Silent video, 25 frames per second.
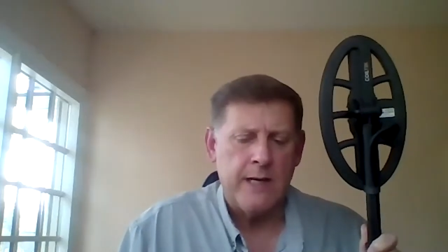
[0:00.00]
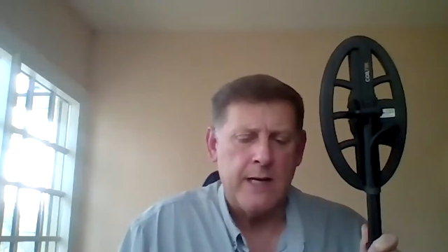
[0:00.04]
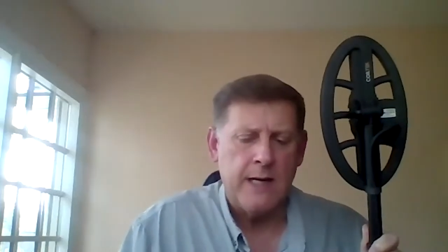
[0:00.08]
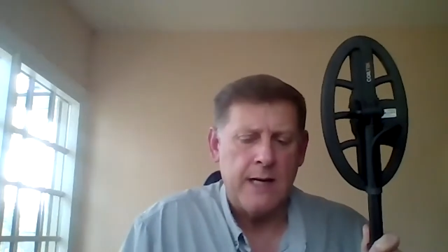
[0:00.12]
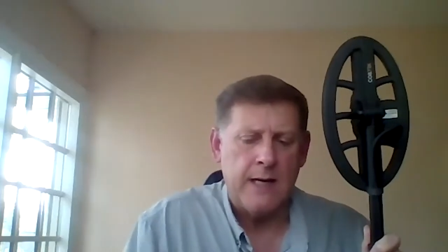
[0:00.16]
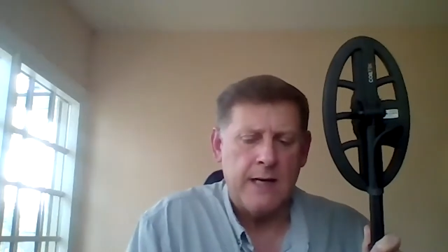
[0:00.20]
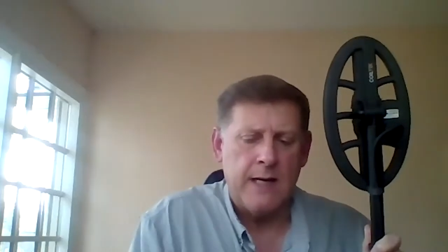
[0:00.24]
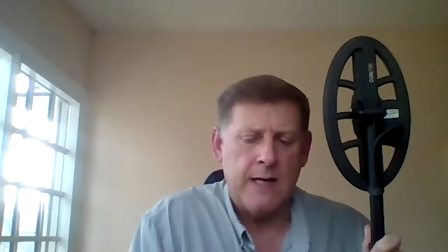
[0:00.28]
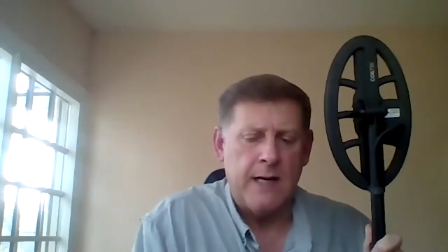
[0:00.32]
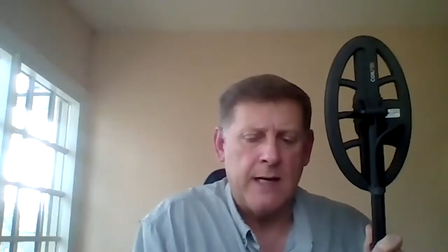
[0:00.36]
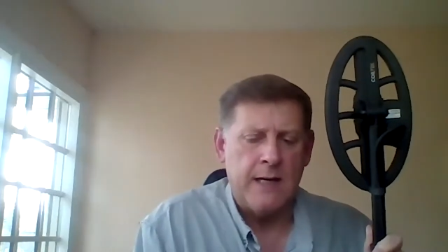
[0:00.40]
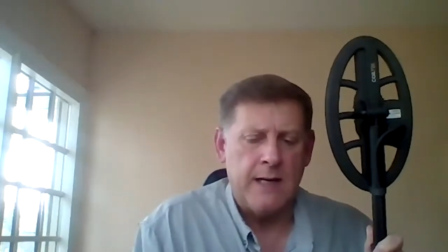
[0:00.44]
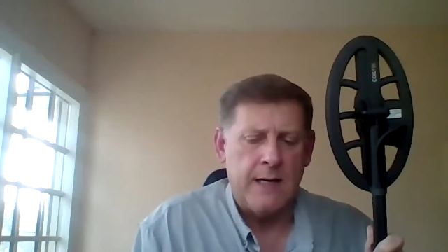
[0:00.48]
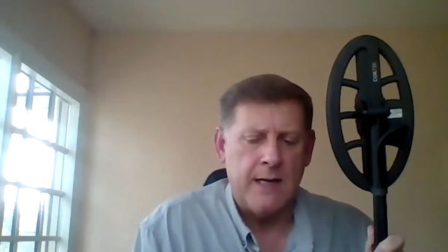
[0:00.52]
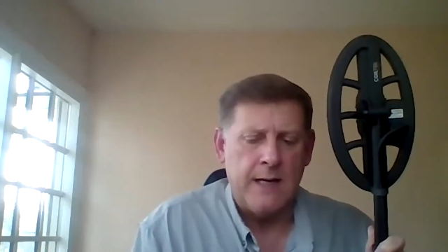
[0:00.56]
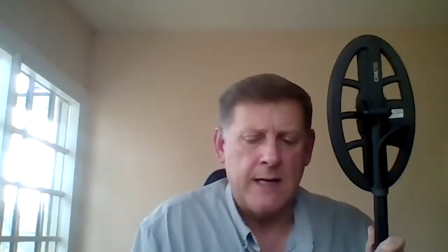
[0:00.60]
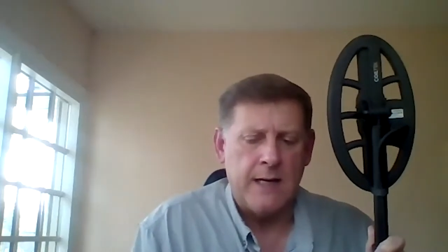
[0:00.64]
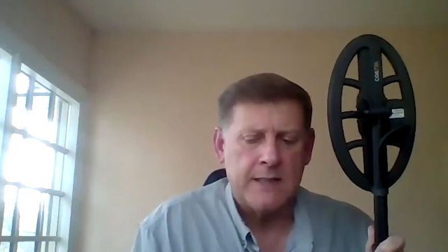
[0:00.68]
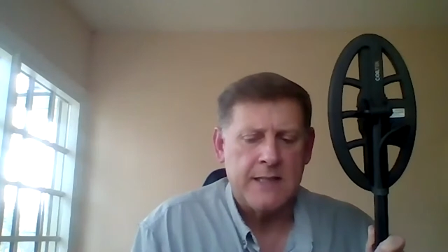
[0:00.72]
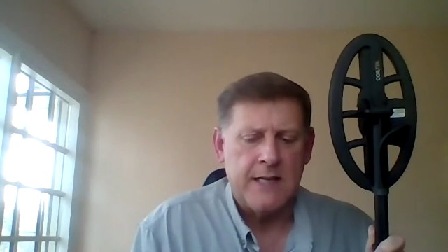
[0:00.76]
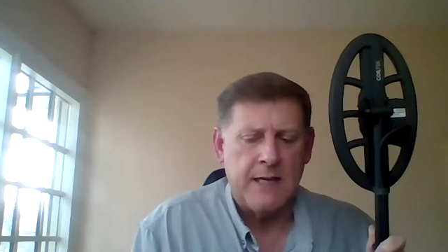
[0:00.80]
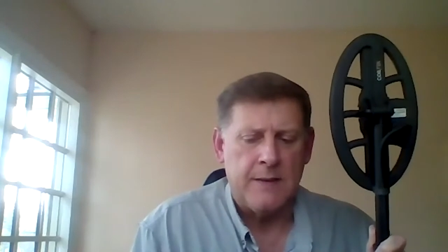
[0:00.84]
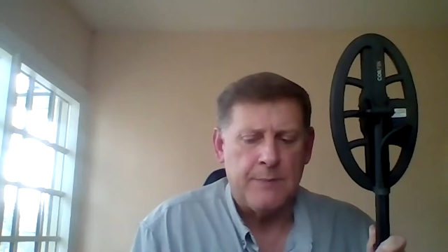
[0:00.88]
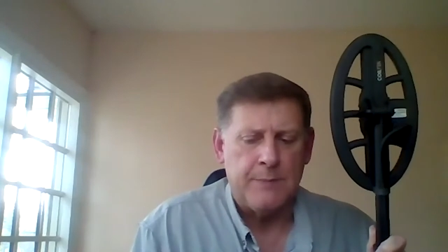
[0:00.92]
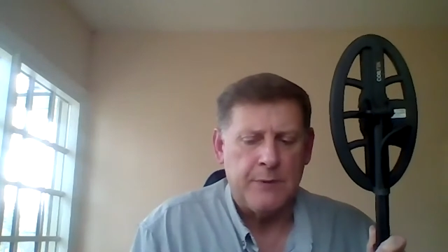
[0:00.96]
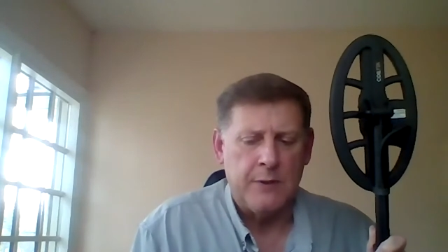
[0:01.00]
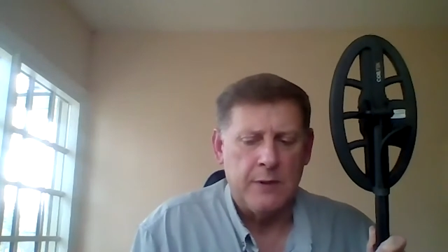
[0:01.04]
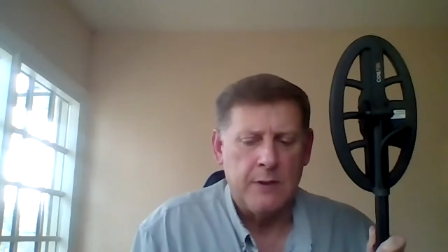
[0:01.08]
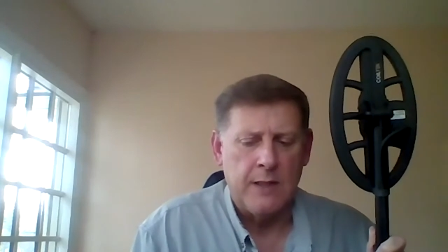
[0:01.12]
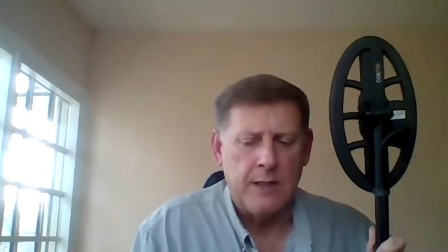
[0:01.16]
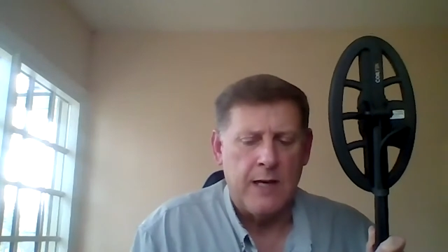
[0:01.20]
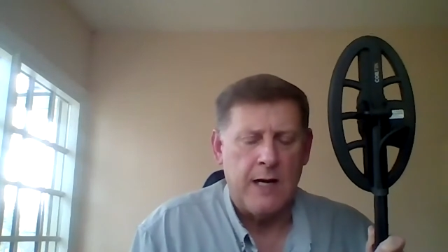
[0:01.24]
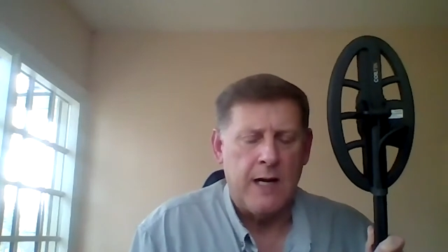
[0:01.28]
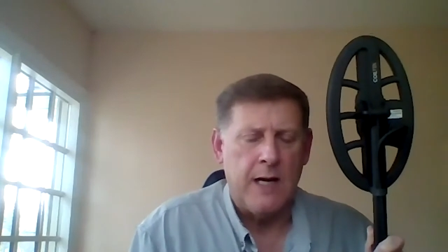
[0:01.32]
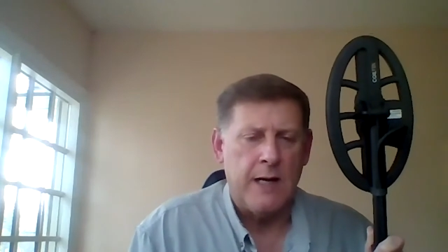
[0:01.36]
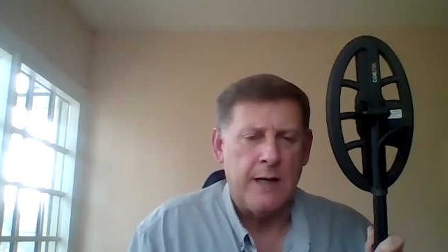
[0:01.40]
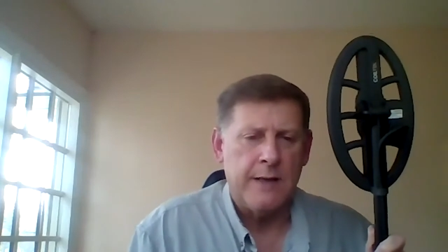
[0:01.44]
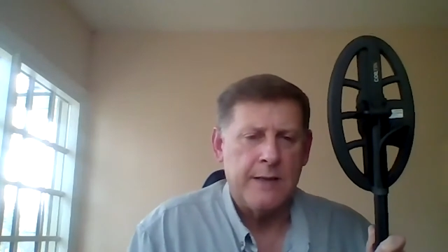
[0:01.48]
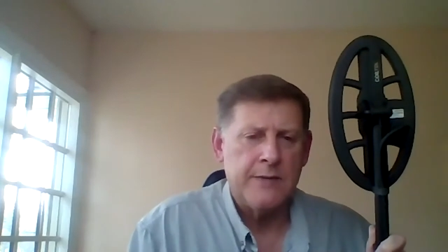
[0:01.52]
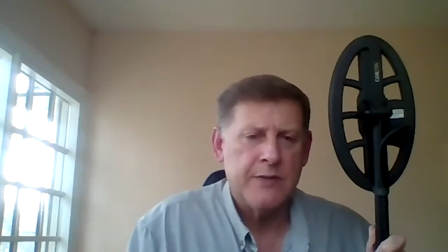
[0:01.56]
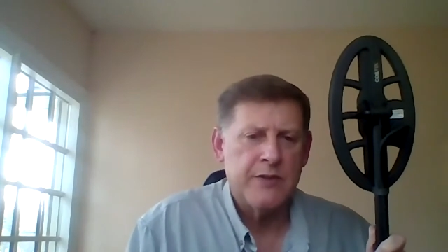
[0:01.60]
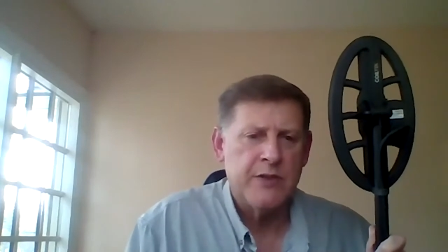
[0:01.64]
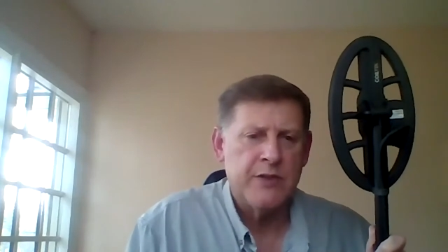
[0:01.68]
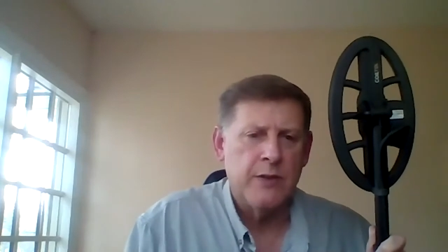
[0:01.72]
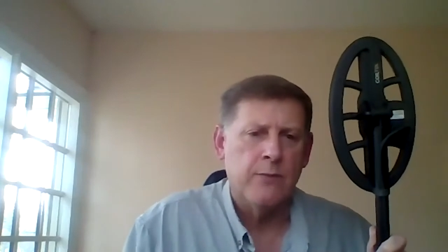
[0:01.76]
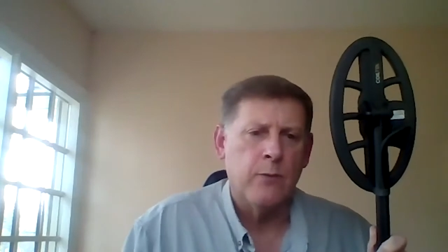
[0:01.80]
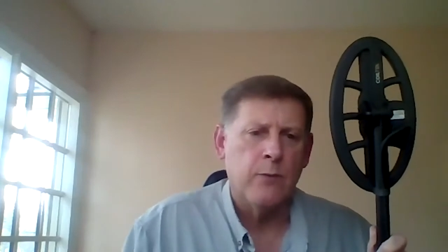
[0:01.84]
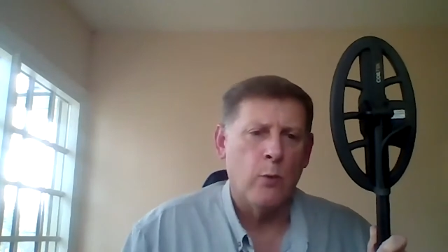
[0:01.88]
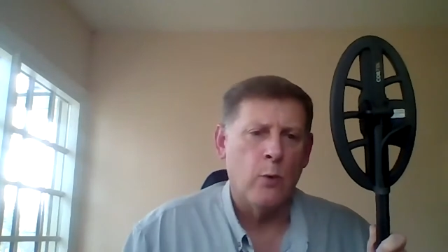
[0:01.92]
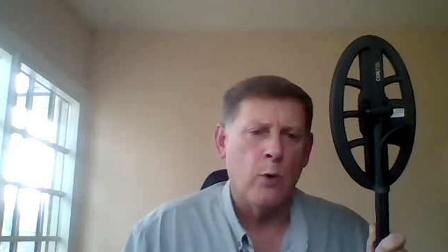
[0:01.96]
a couple
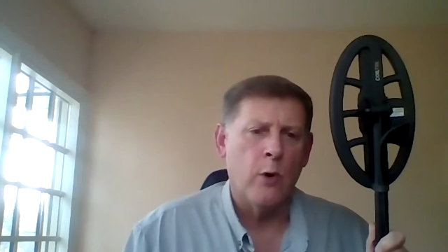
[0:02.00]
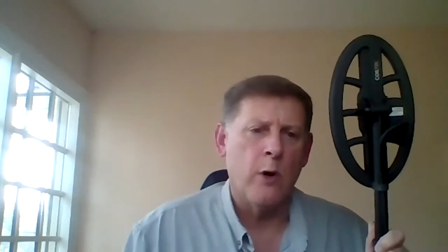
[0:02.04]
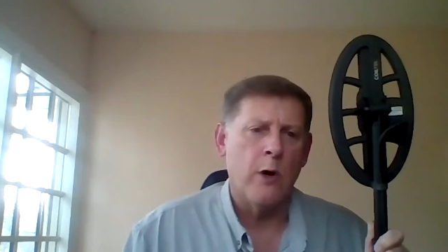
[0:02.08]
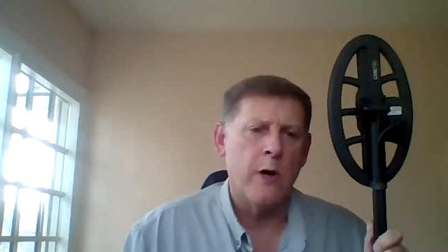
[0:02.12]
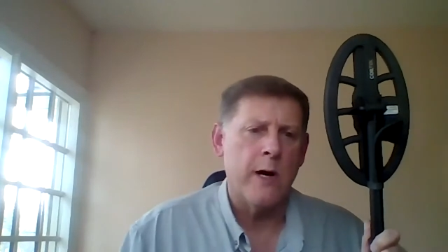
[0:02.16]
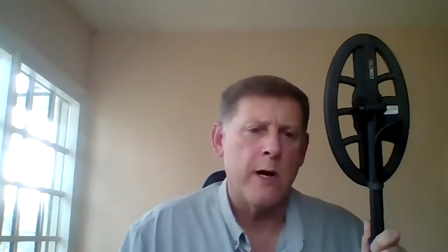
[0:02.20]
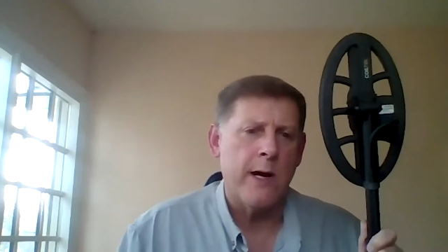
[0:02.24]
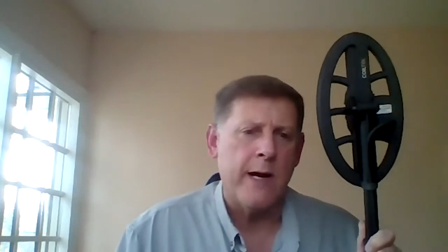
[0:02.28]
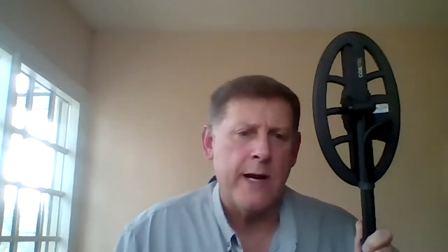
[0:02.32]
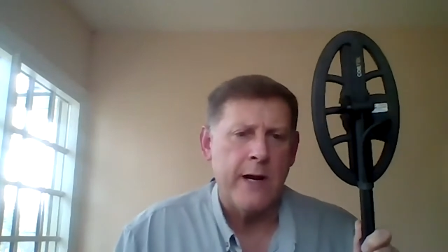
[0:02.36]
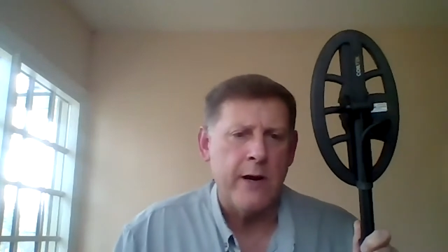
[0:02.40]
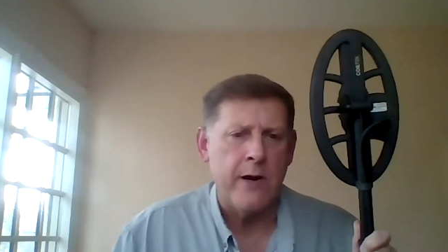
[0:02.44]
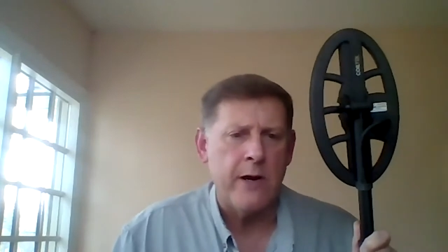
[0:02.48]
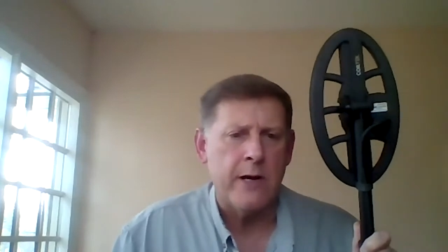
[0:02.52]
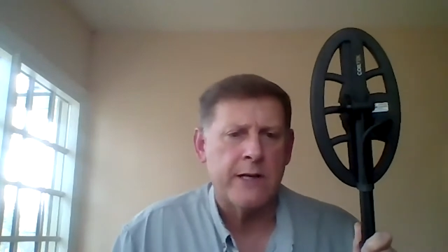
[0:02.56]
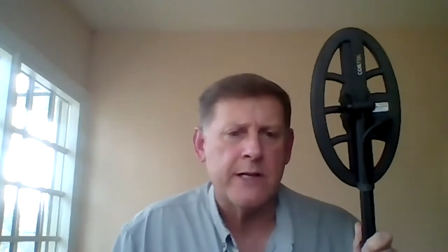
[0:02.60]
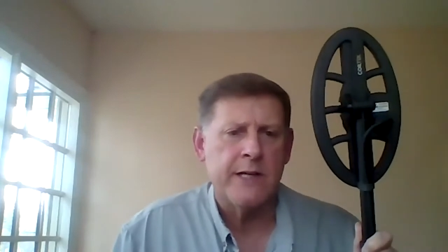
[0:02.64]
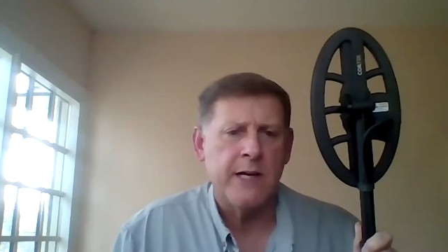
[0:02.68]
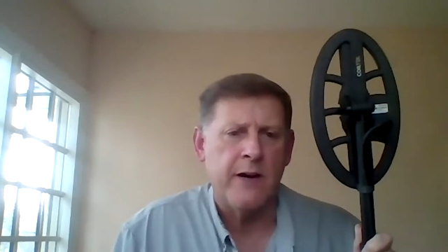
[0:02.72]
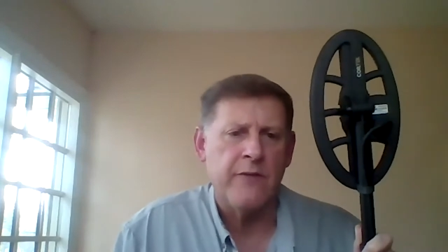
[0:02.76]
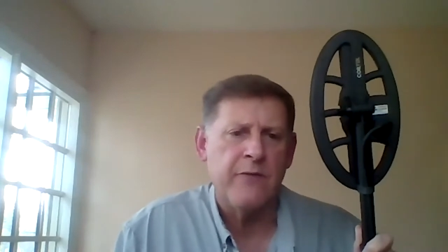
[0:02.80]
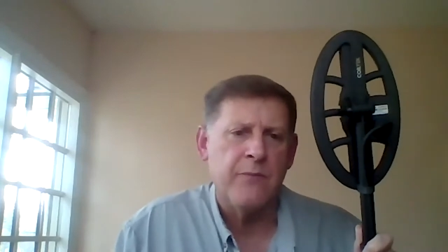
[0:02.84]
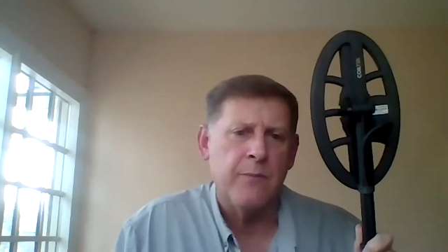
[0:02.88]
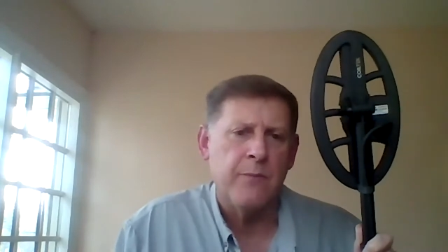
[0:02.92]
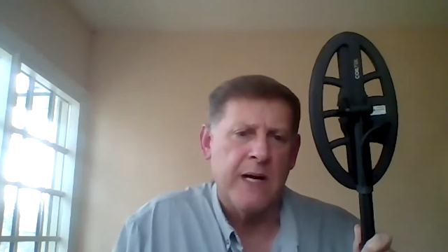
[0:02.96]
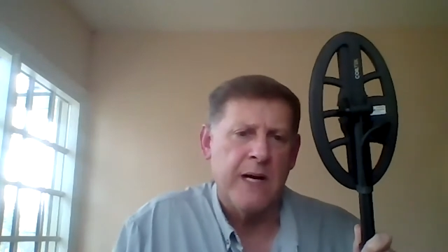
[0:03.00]
Civil War era cuff